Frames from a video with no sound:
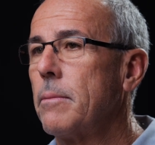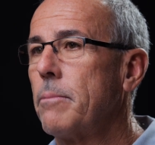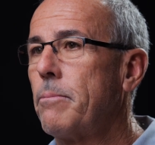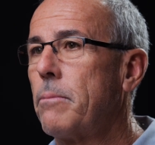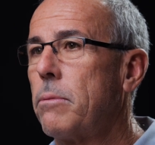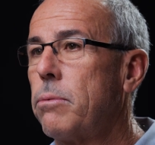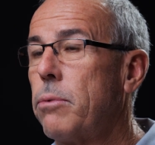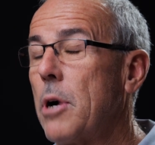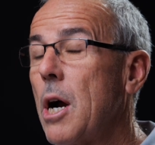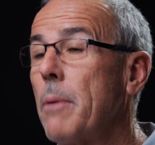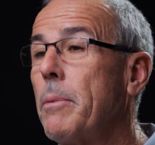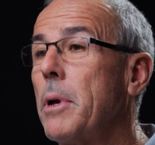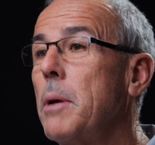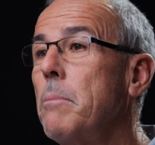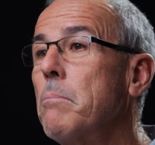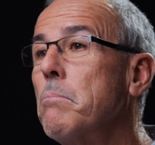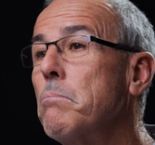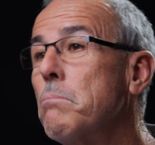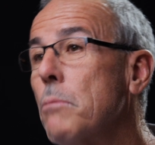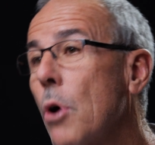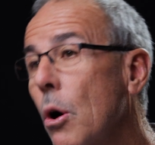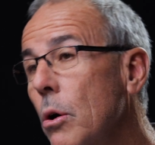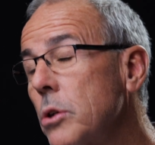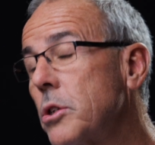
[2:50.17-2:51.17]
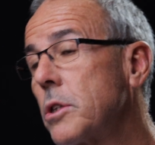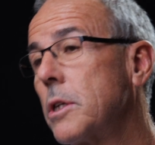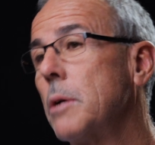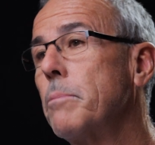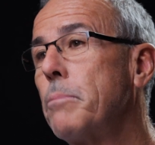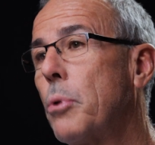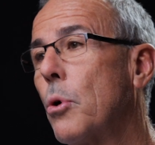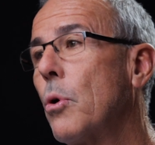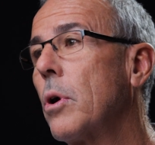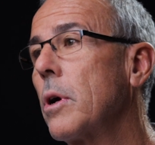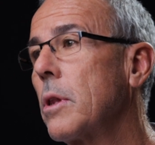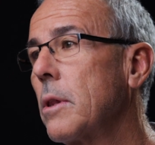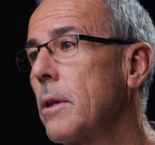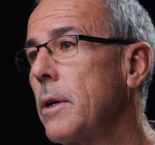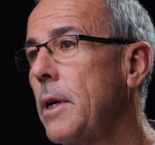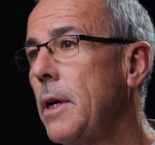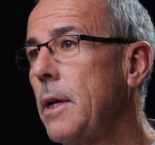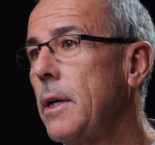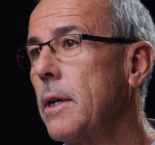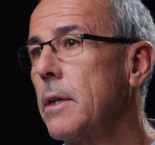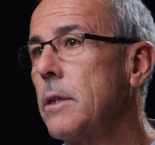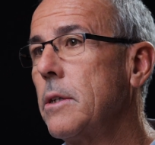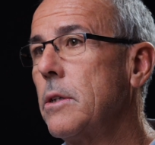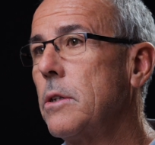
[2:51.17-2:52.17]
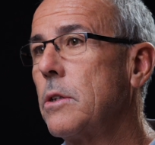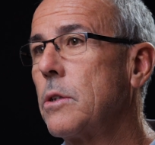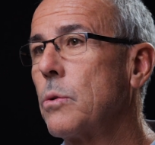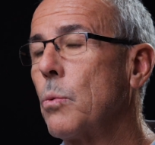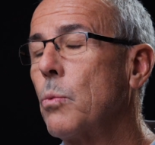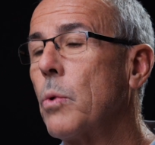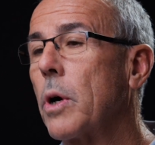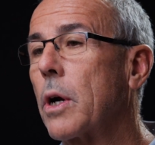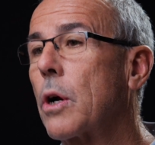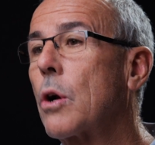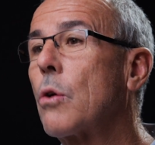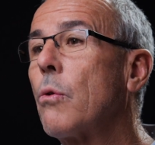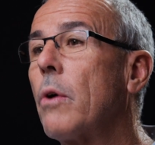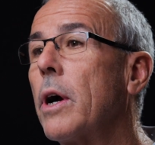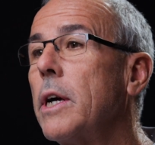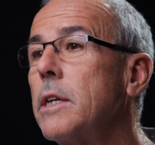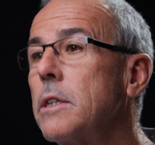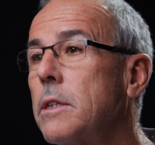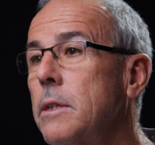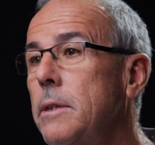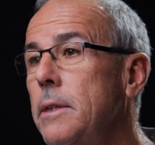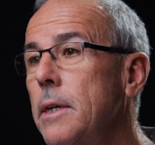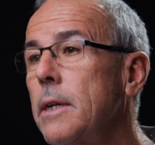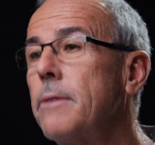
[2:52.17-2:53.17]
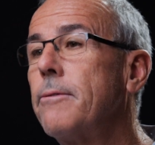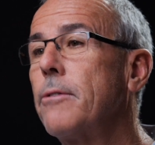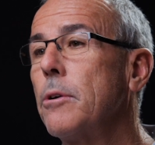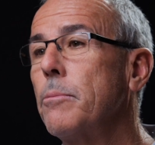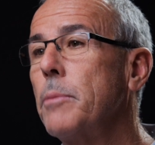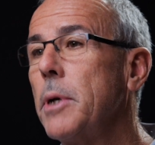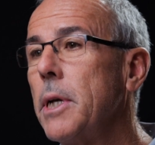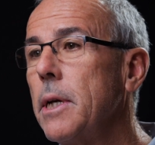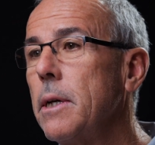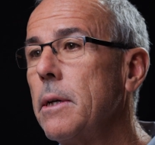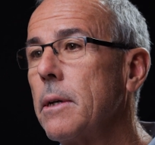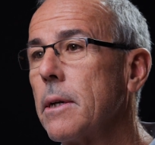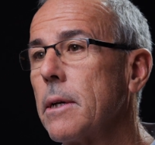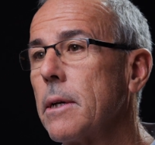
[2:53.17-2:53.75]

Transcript: Probably most importantly is what Christ did for me.